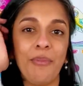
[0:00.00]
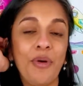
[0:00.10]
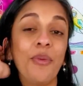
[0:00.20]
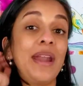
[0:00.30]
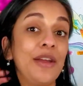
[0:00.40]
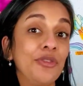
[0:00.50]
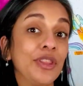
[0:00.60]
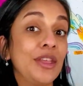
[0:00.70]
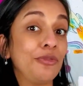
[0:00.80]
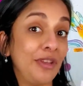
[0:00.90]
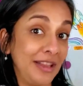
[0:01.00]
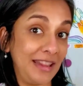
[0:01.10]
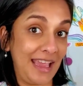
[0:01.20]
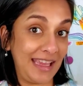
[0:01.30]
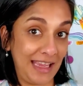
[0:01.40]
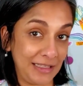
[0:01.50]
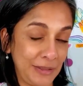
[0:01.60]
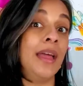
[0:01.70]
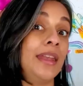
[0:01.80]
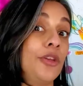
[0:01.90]
whenever they feel like it.
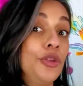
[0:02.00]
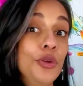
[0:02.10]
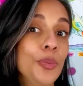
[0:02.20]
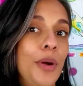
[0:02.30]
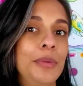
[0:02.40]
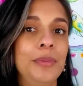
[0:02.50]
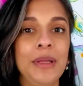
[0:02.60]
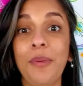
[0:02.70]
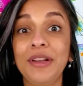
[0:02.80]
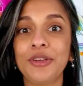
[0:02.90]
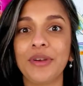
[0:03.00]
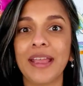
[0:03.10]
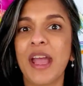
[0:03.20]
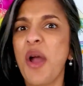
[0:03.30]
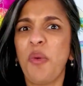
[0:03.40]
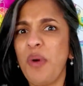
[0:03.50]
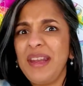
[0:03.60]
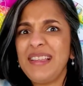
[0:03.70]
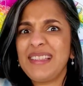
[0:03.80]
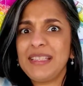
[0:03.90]
Now you're probably wondering, what
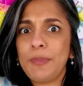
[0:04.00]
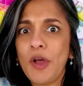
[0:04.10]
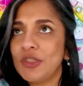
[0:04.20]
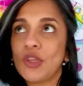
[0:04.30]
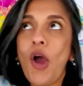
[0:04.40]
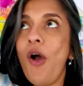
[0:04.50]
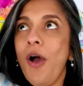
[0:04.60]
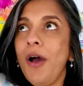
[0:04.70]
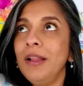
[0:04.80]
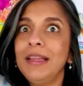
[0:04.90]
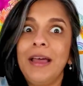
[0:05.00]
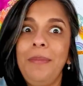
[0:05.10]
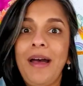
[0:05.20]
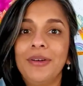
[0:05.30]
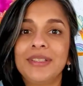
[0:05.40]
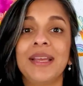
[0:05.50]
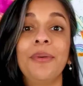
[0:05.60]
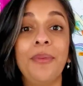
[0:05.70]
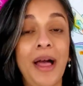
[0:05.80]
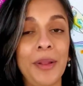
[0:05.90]
is this box all about?
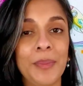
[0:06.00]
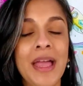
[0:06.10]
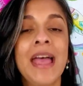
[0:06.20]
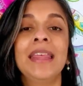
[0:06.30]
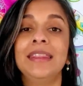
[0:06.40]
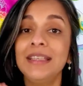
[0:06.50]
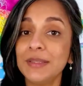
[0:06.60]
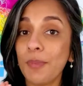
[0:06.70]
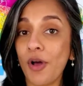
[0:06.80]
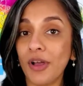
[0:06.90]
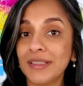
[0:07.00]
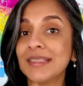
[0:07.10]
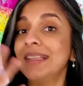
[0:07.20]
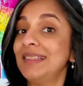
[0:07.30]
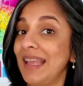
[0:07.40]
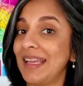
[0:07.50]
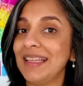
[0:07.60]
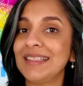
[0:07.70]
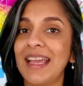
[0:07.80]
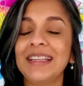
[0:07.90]
Well, this box is, like I said,